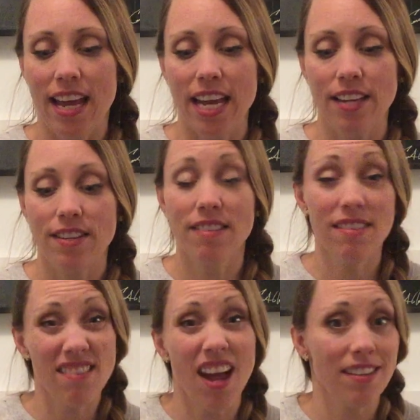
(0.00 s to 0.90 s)
And
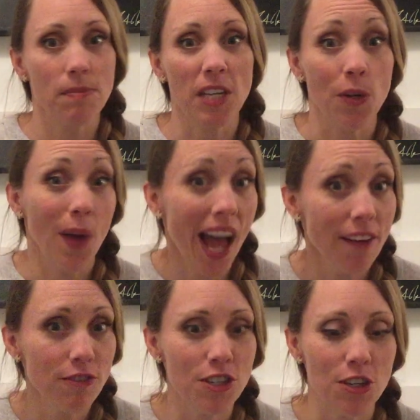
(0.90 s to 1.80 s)
this is not something you
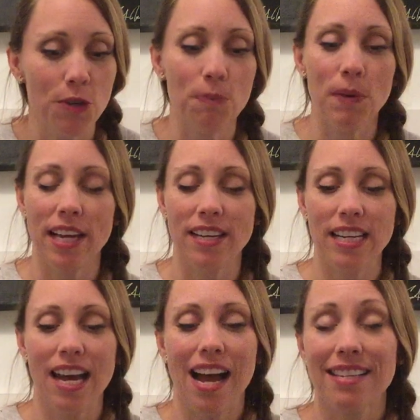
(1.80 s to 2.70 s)
have to do, but
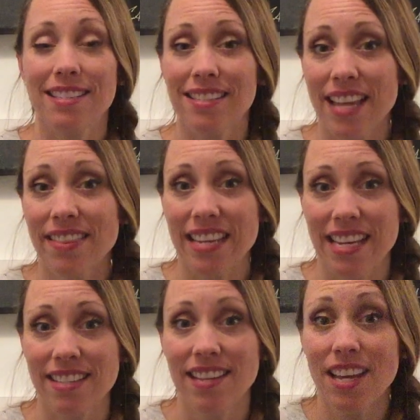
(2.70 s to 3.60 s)
I sent
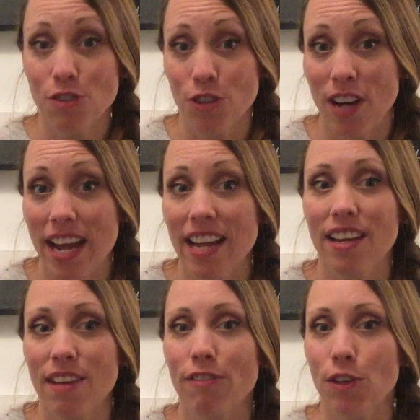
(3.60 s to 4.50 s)
these yesterday,
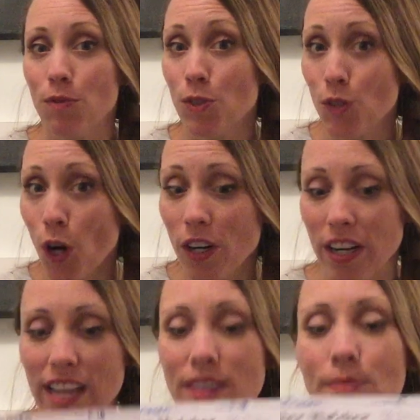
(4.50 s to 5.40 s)
and if you've
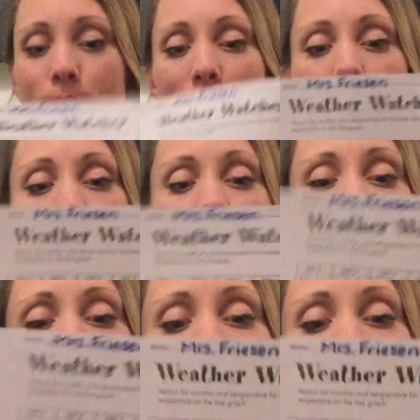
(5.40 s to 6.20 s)
started, maybe yours